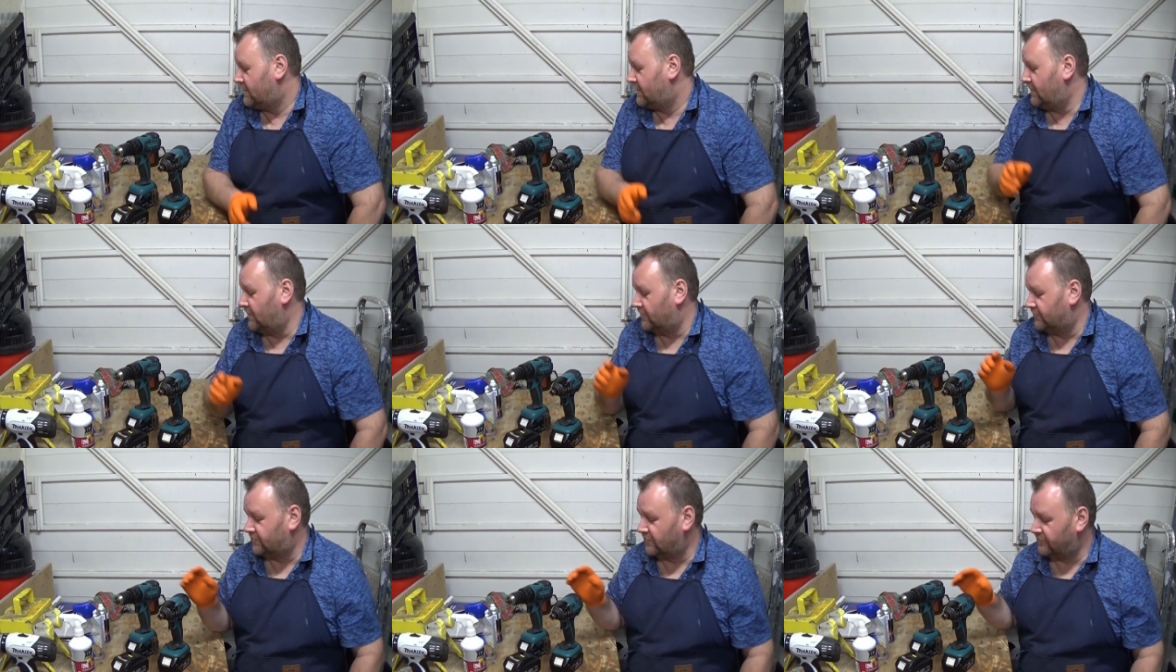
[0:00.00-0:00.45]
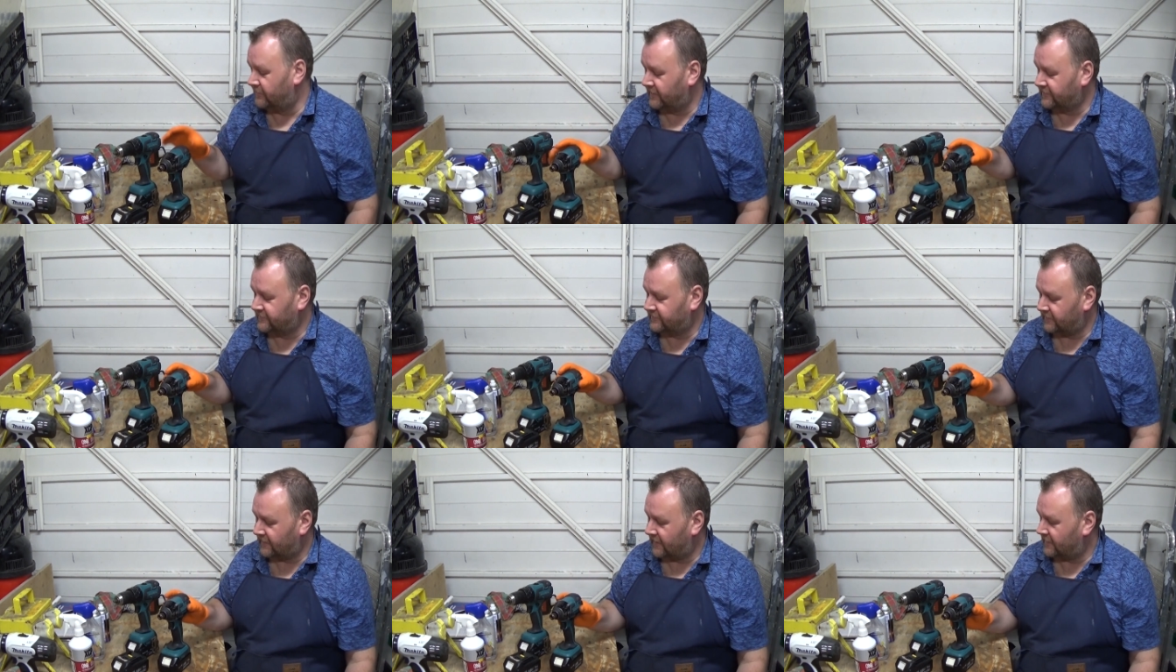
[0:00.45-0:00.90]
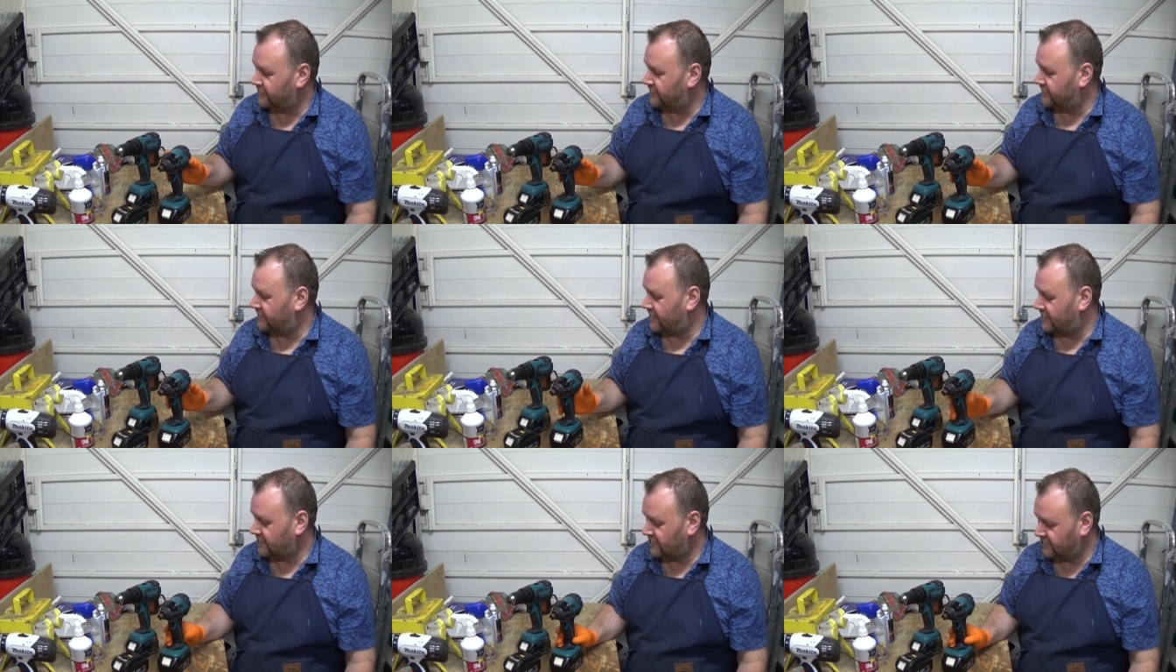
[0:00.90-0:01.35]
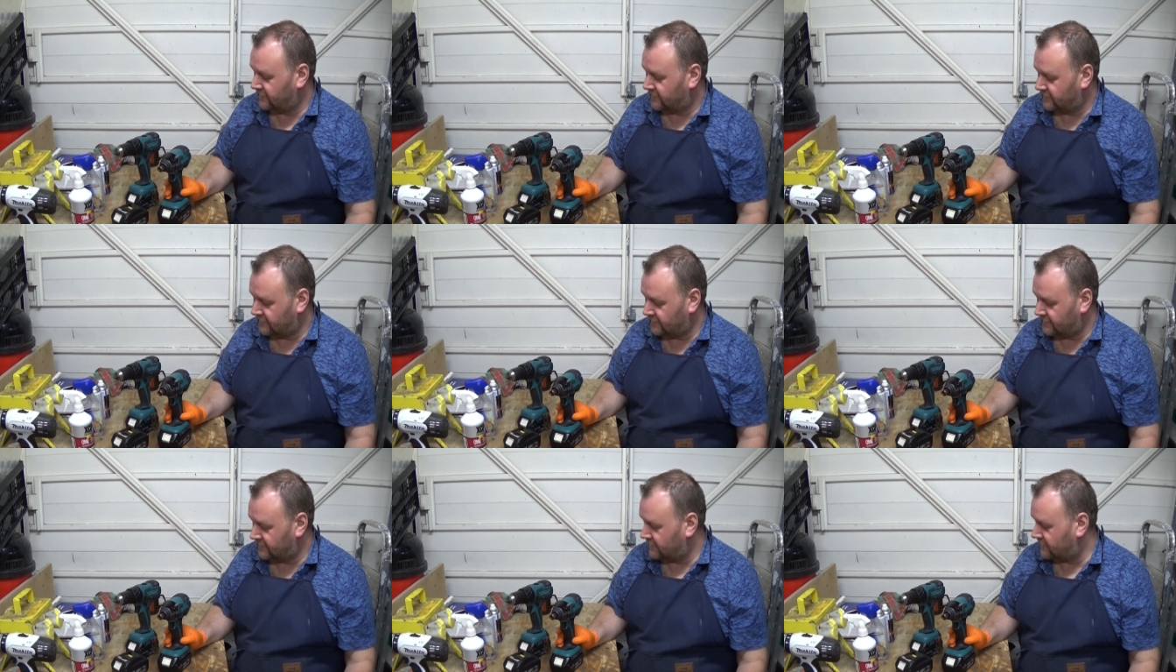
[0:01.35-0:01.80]
It also means at the end of the day you
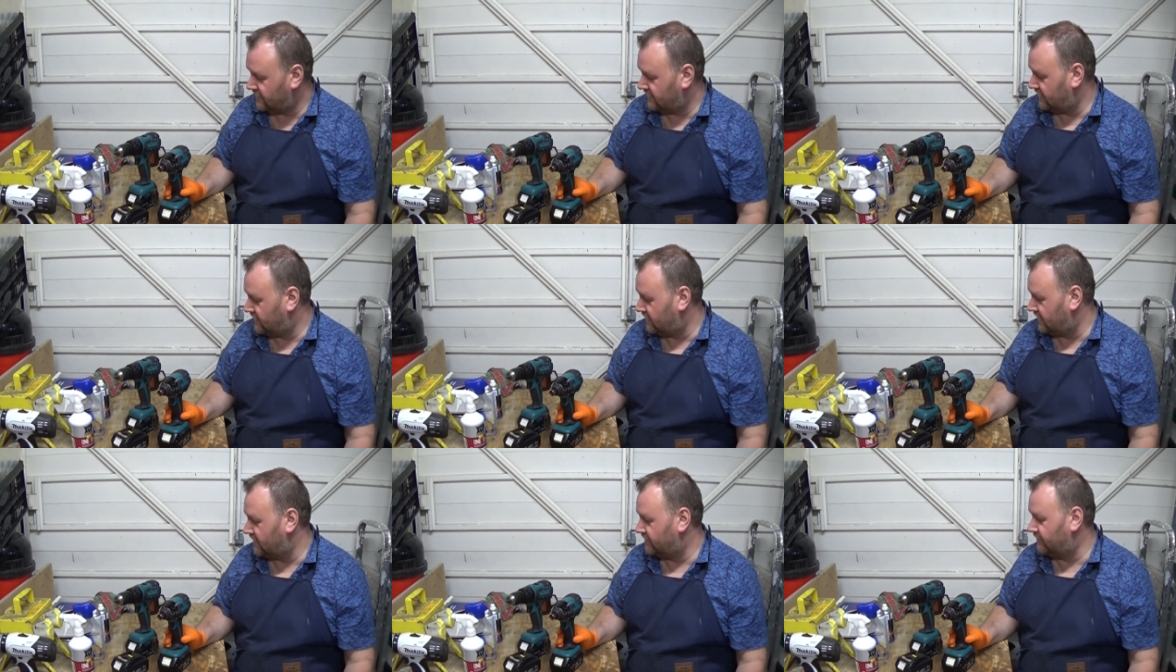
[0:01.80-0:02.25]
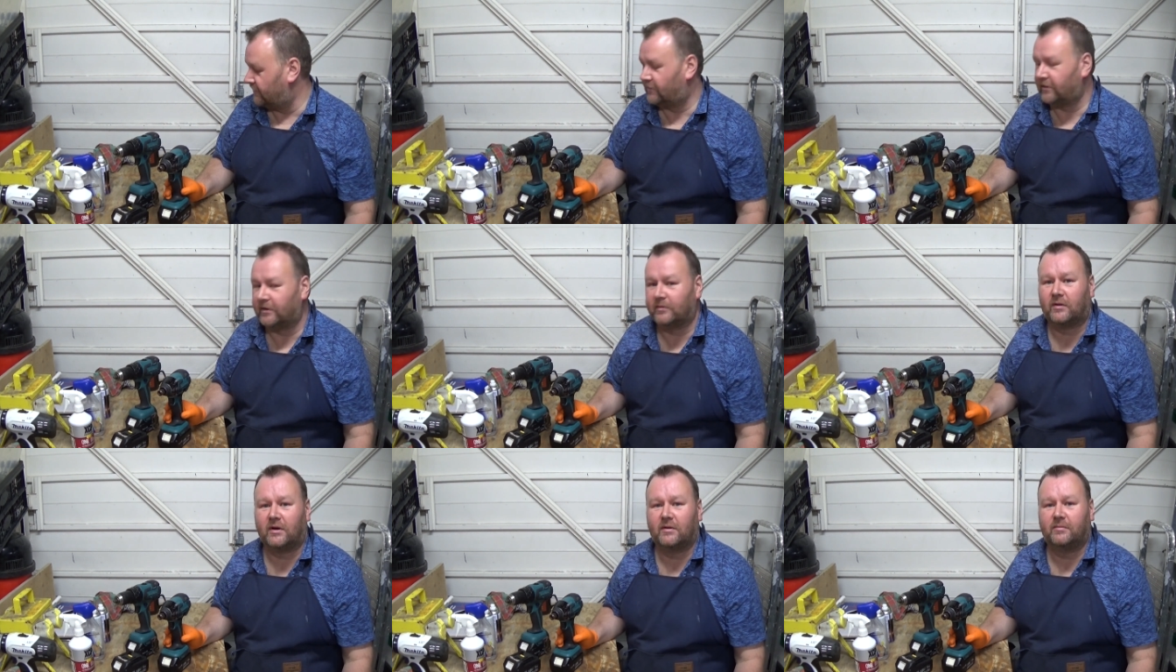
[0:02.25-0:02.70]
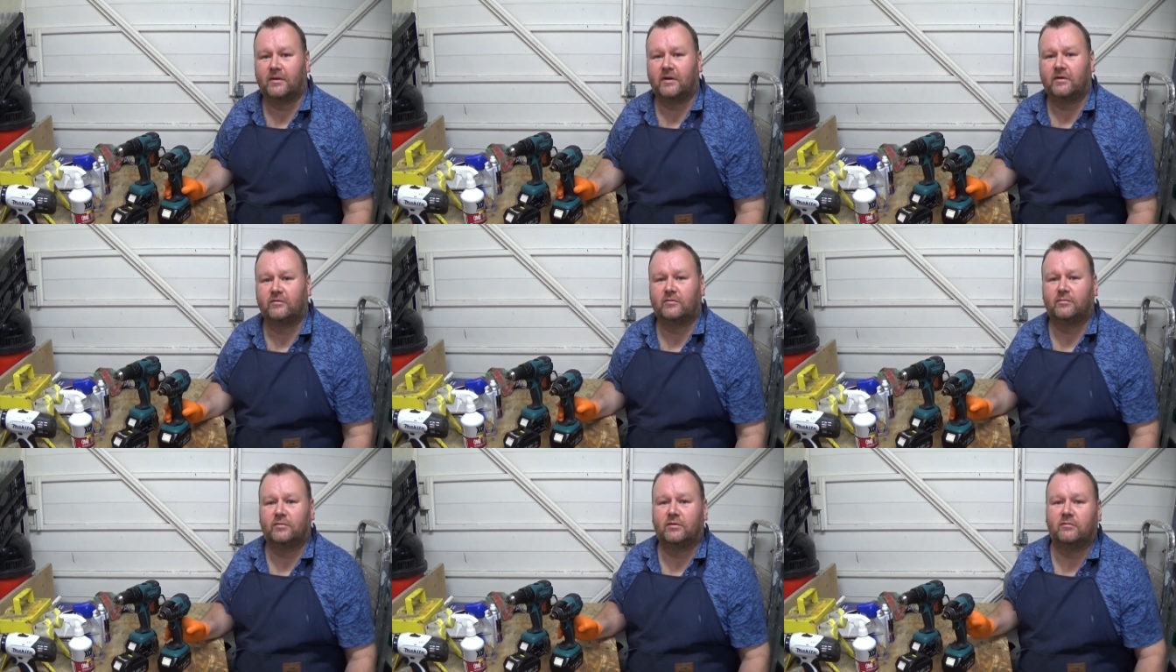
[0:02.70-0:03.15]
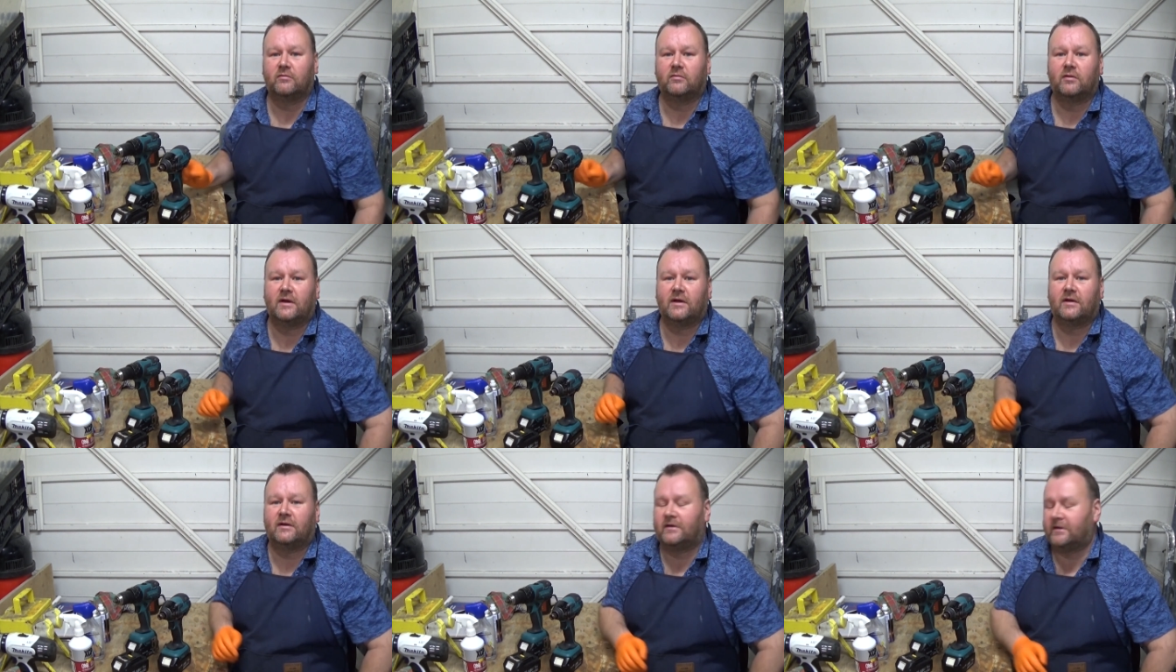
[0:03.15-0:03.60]
can give them a quick wipe over and put them
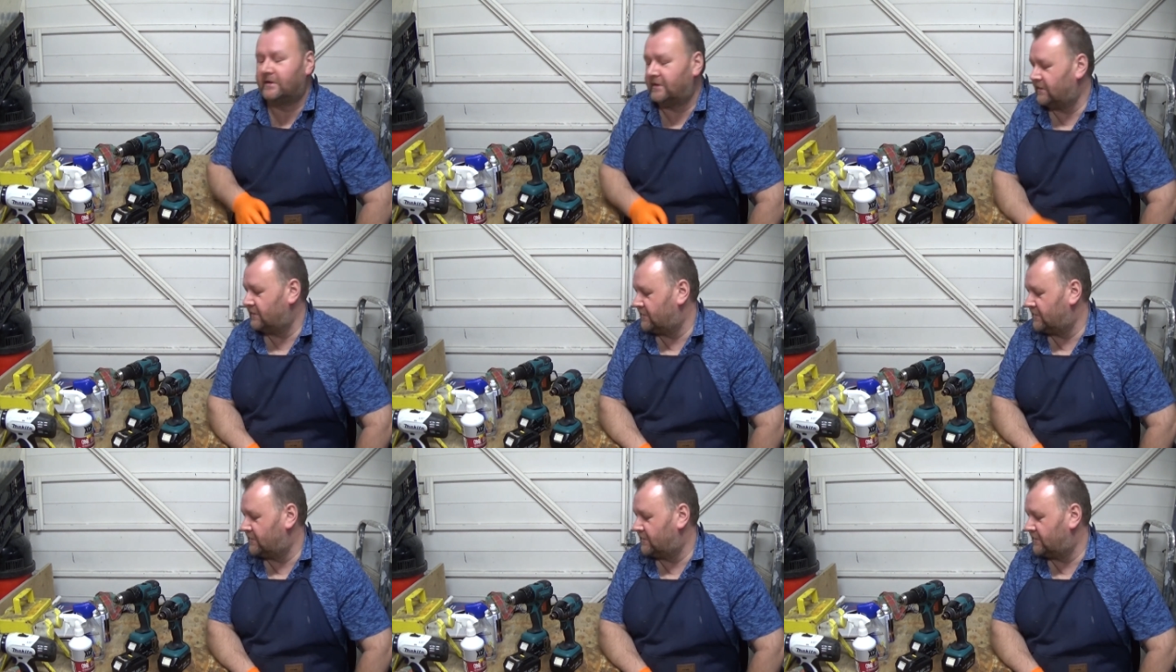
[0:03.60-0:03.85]
away, and